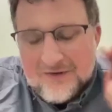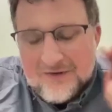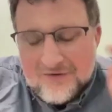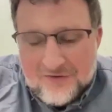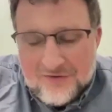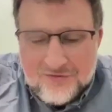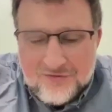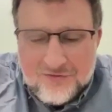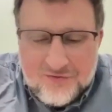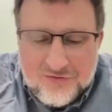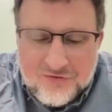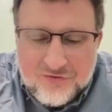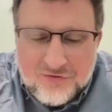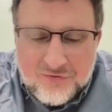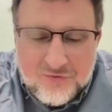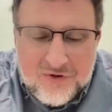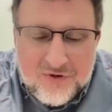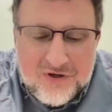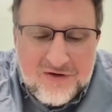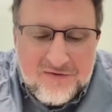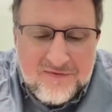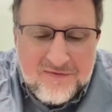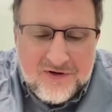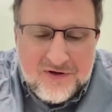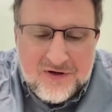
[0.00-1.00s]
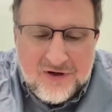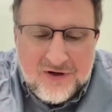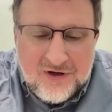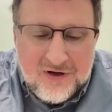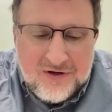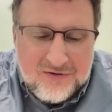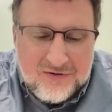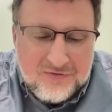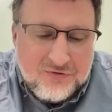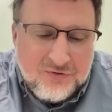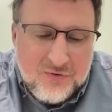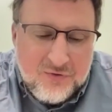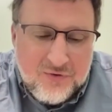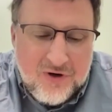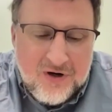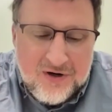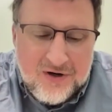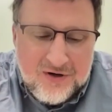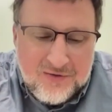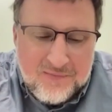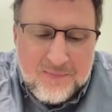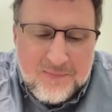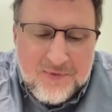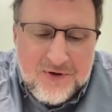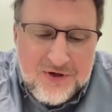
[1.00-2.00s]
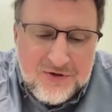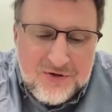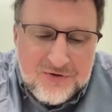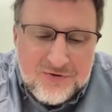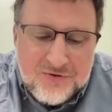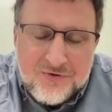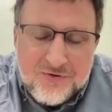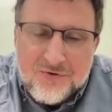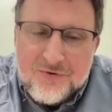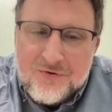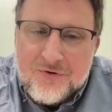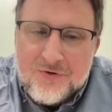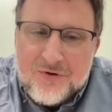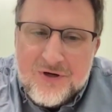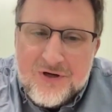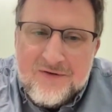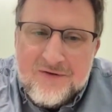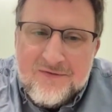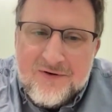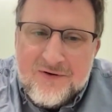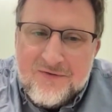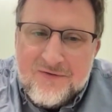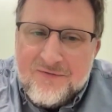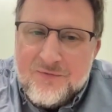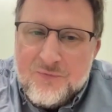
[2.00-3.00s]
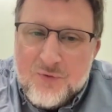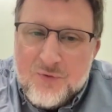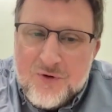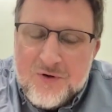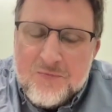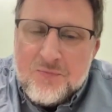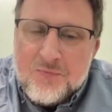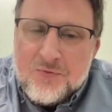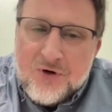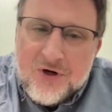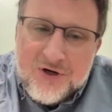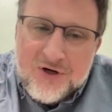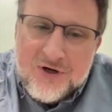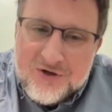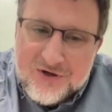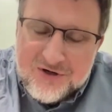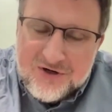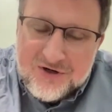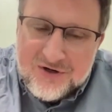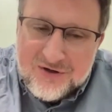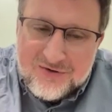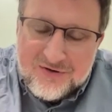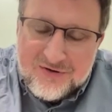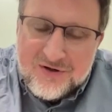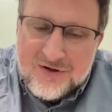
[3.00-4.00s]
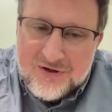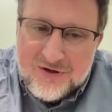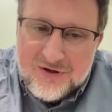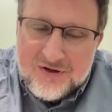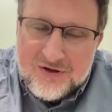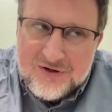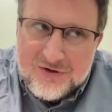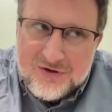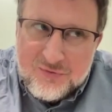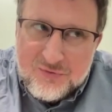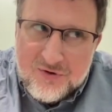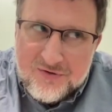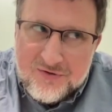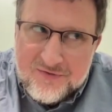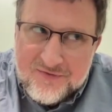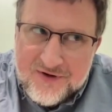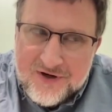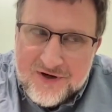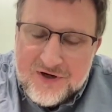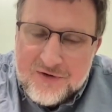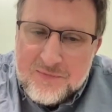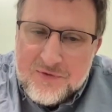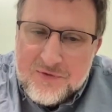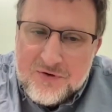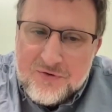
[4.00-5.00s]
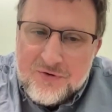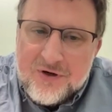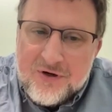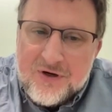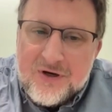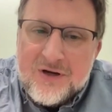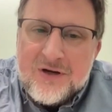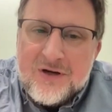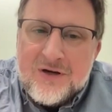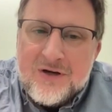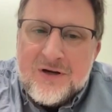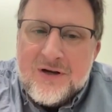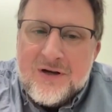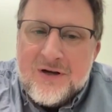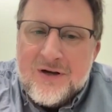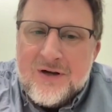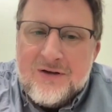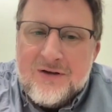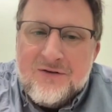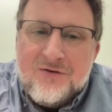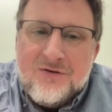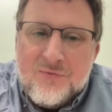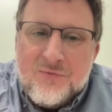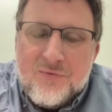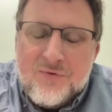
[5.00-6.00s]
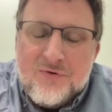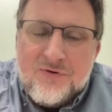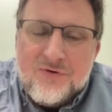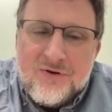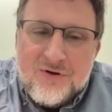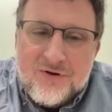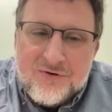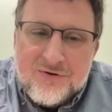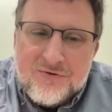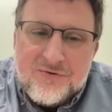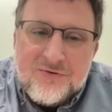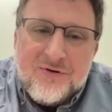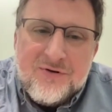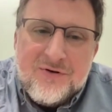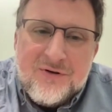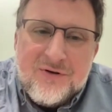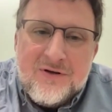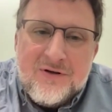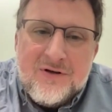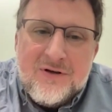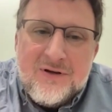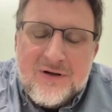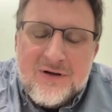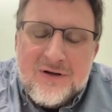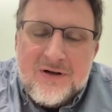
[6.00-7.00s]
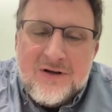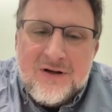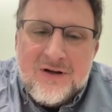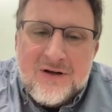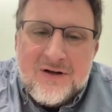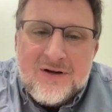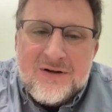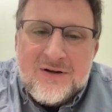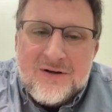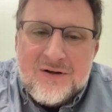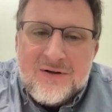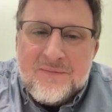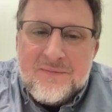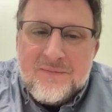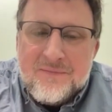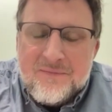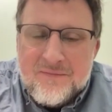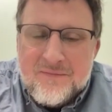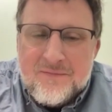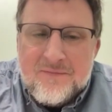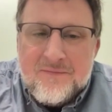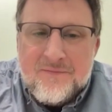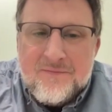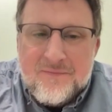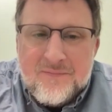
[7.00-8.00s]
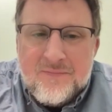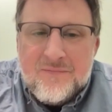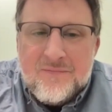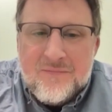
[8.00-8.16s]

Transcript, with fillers: that's so even so on appeal, even if we break uh, qualified immunity and someone's held um,